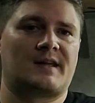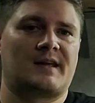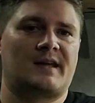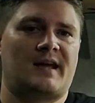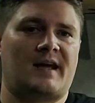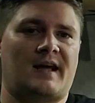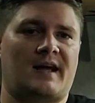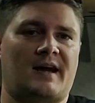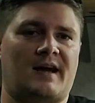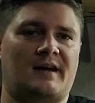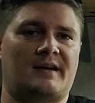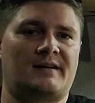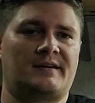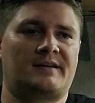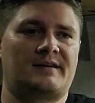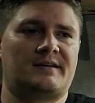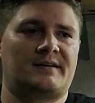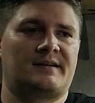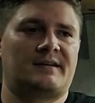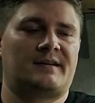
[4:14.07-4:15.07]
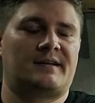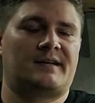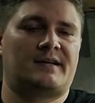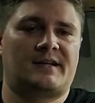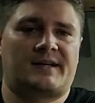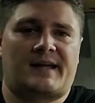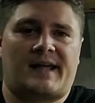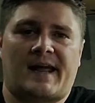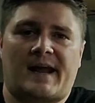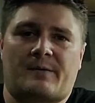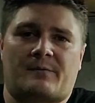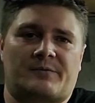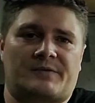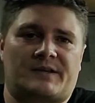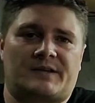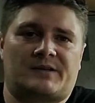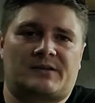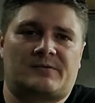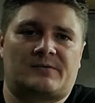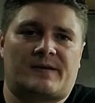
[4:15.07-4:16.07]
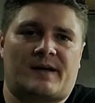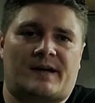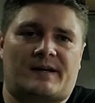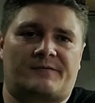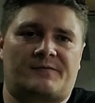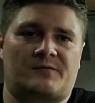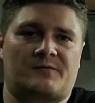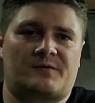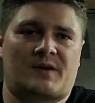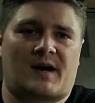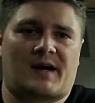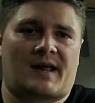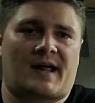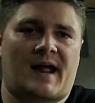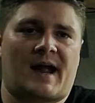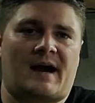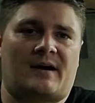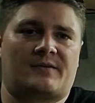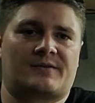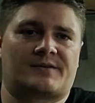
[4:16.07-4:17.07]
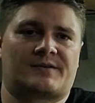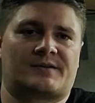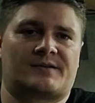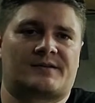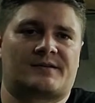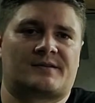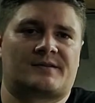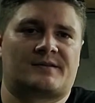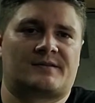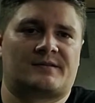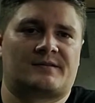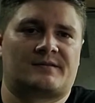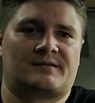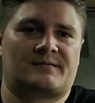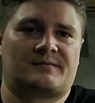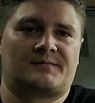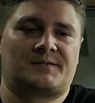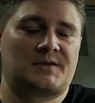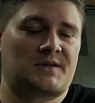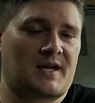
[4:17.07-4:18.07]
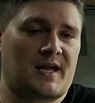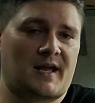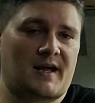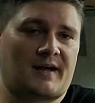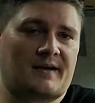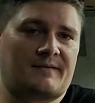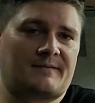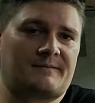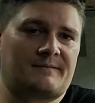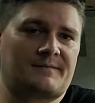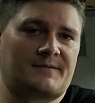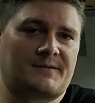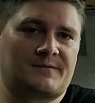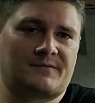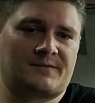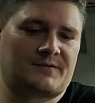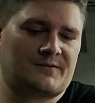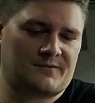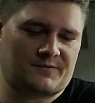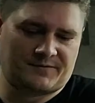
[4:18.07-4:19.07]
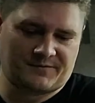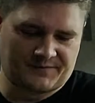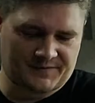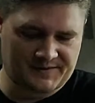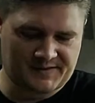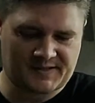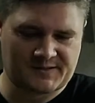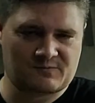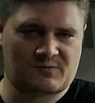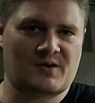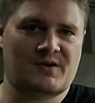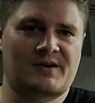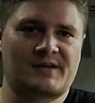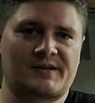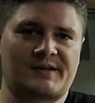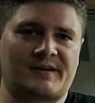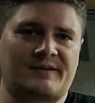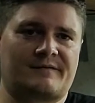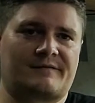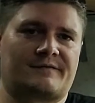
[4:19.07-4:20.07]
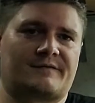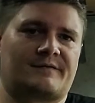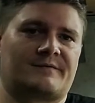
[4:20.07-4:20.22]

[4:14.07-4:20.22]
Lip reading: And you can't really do that if you've got a house. You can't. This is where you live.